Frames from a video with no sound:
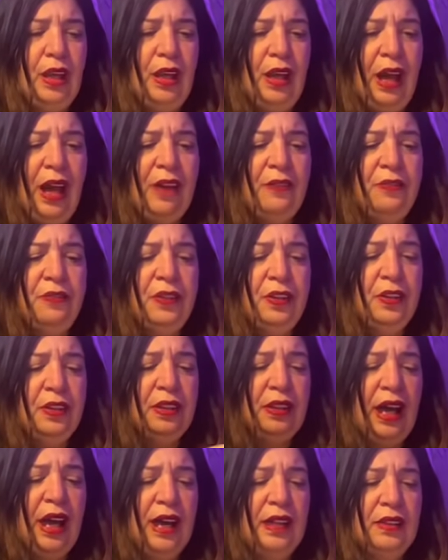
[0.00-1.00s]
I feel
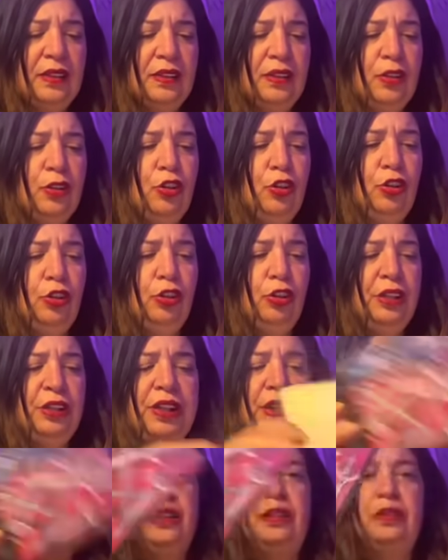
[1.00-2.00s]
that you're
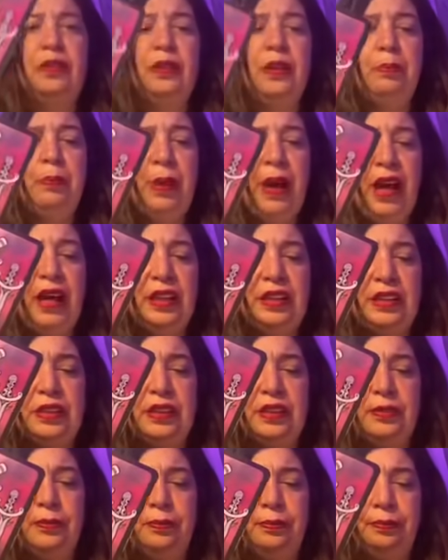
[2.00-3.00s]
looking into the
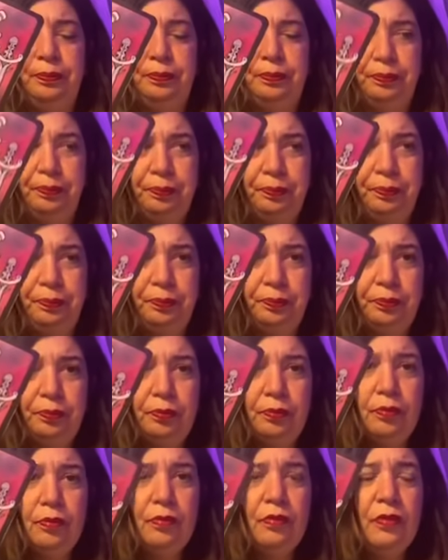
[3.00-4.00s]
past.
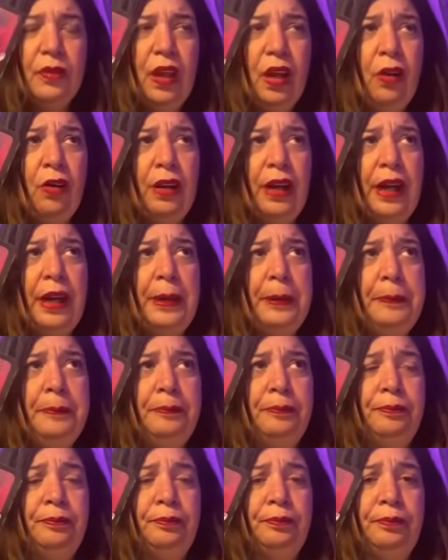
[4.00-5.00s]
Okay.
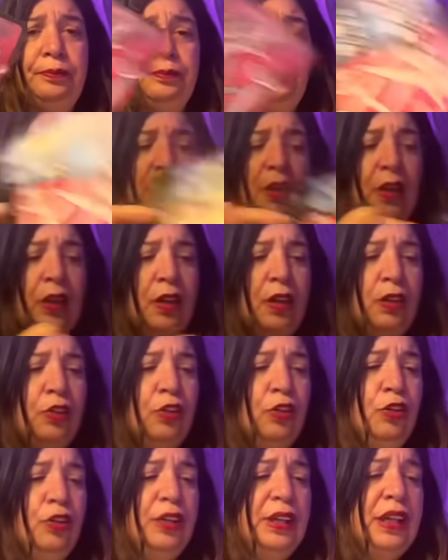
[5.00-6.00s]

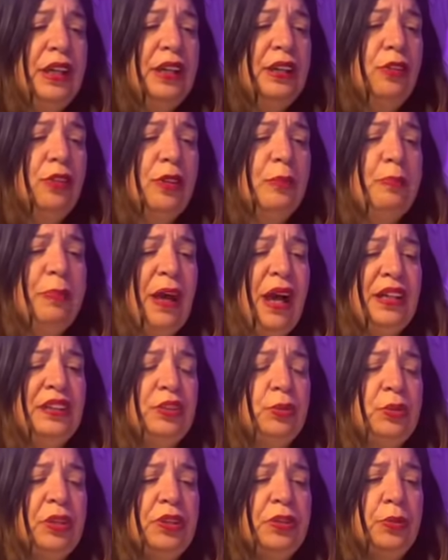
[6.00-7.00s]
You're looking into the
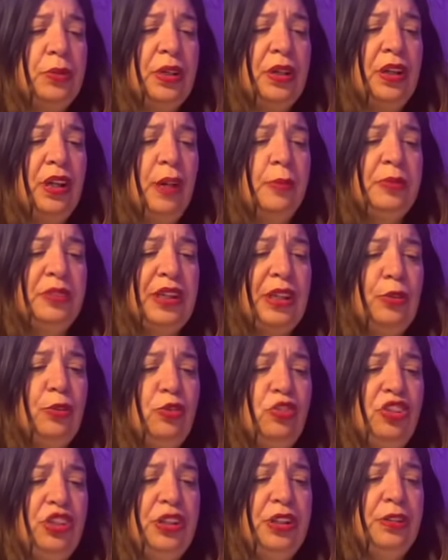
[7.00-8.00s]
past with the Three of Cups
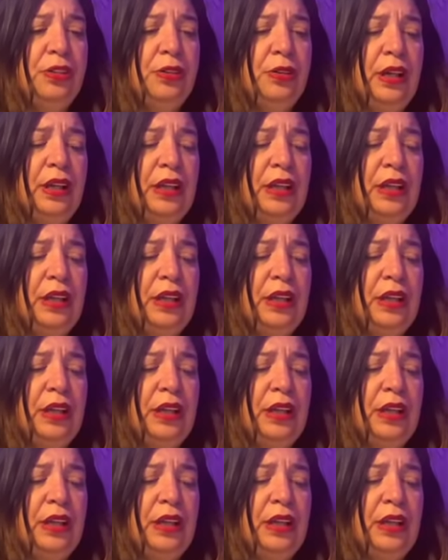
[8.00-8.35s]
energy here, and